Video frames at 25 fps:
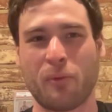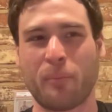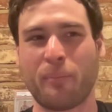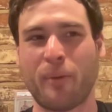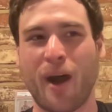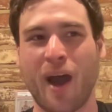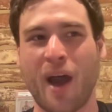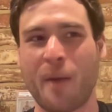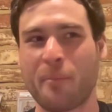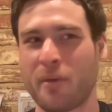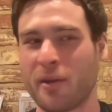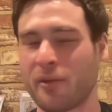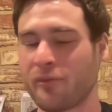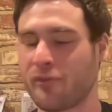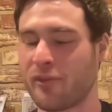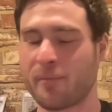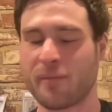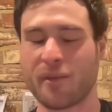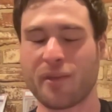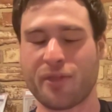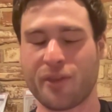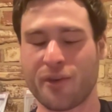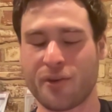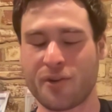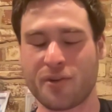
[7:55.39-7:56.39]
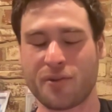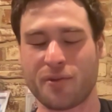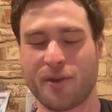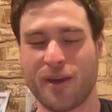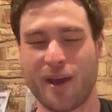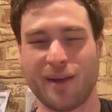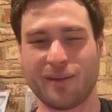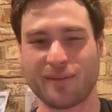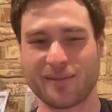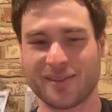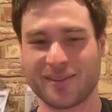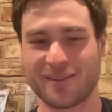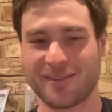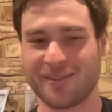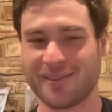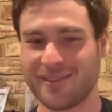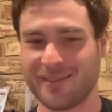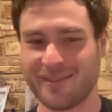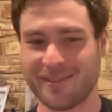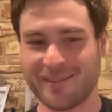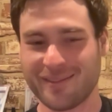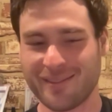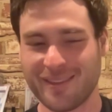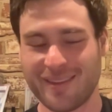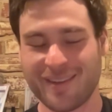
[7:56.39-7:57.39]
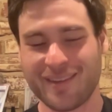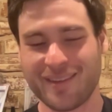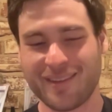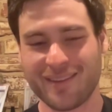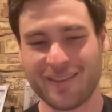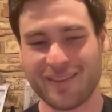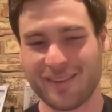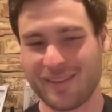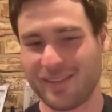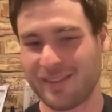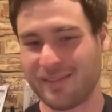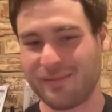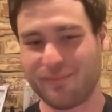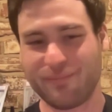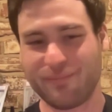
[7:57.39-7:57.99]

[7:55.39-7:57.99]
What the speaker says: popping from the third round. Beyond.